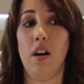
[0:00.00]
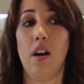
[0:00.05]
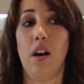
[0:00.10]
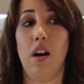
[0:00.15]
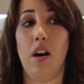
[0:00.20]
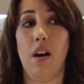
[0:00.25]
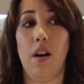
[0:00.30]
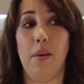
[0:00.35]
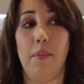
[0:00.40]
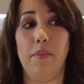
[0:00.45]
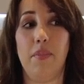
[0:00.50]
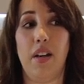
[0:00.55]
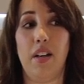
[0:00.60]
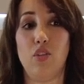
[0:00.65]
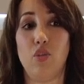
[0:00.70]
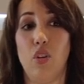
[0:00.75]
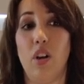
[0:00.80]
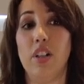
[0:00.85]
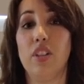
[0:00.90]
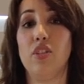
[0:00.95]
Um, I
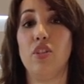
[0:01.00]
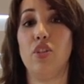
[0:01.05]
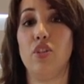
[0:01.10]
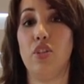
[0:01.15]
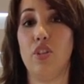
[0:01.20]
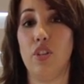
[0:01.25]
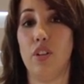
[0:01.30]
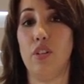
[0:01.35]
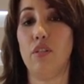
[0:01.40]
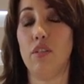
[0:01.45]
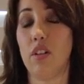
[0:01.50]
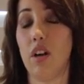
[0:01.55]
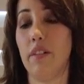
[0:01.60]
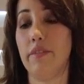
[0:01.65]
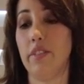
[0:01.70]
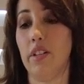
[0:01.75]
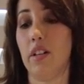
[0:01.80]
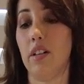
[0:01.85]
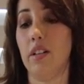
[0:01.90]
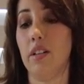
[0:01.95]
tried to
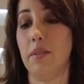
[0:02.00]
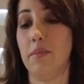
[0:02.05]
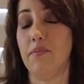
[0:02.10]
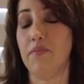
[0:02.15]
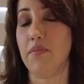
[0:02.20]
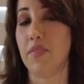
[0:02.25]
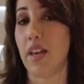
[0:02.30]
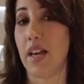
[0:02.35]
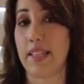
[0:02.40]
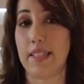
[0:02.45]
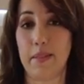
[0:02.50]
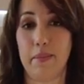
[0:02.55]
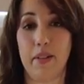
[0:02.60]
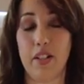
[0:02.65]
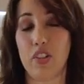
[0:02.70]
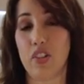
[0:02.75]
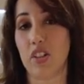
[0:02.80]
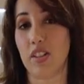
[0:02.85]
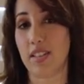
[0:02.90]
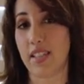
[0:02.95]
cover as
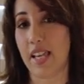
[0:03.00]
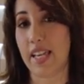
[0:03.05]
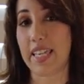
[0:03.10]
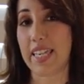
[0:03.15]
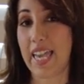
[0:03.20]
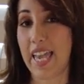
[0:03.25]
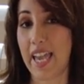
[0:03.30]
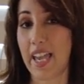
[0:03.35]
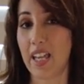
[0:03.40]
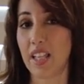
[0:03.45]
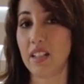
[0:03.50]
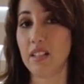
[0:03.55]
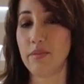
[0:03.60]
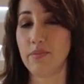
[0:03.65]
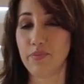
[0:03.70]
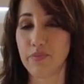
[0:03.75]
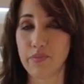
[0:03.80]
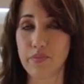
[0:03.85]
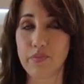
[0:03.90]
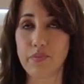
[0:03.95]
much as I can,
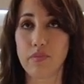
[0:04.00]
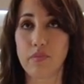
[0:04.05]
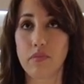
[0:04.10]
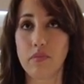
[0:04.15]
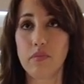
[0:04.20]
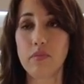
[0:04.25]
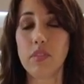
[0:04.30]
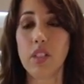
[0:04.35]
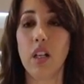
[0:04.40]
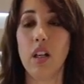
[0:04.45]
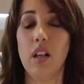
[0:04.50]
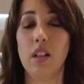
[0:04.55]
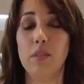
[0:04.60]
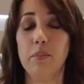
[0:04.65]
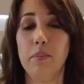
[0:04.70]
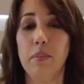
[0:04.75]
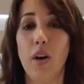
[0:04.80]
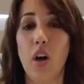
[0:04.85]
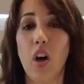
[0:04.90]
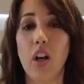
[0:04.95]

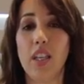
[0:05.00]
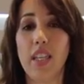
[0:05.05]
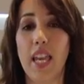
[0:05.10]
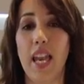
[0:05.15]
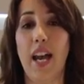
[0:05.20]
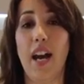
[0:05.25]
but yeah,